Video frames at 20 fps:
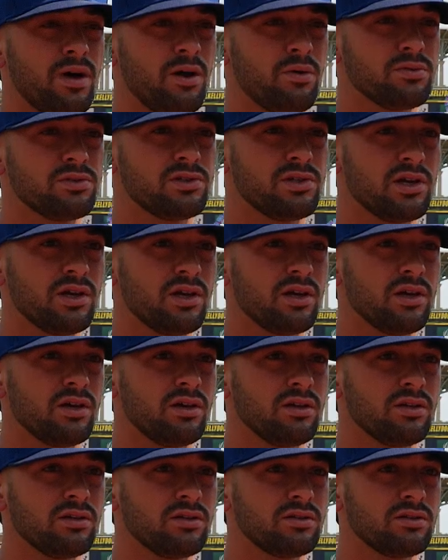I would say
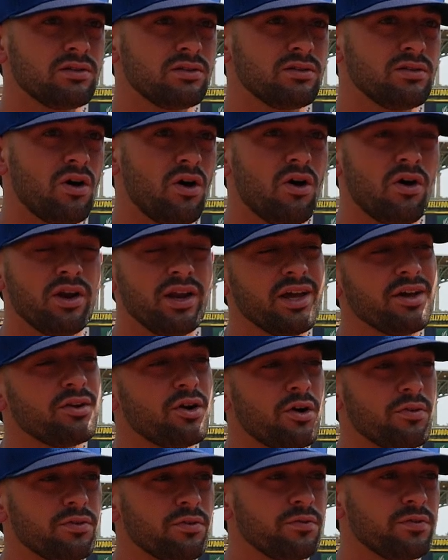on and
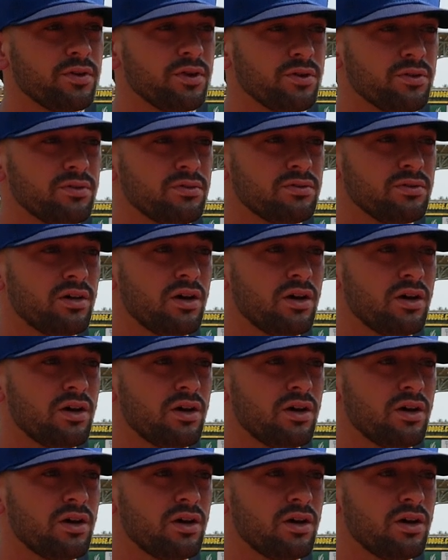off the field,